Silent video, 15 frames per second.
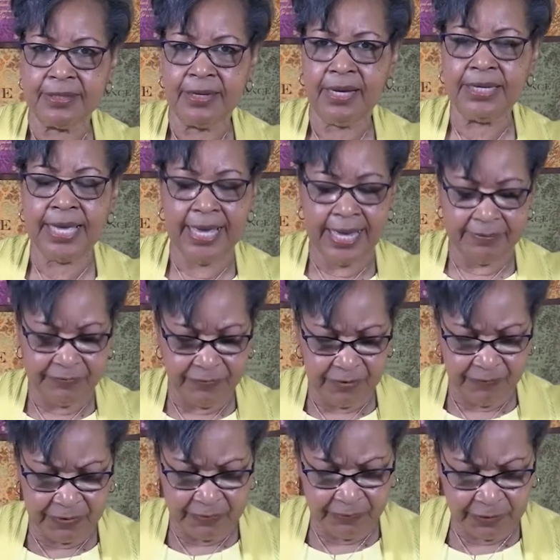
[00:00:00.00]
Again,
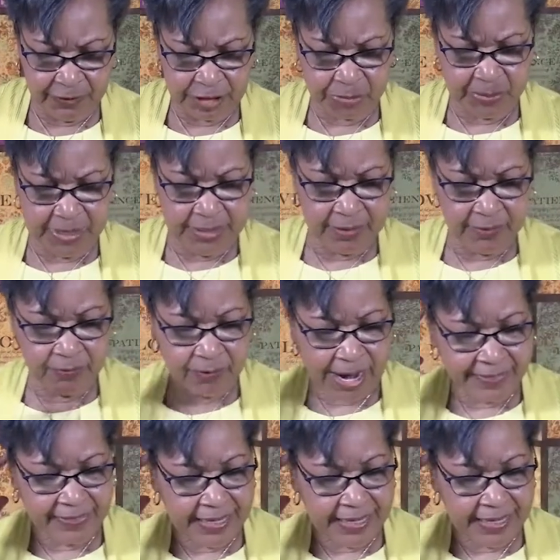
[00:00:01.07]
from 1 Peter, write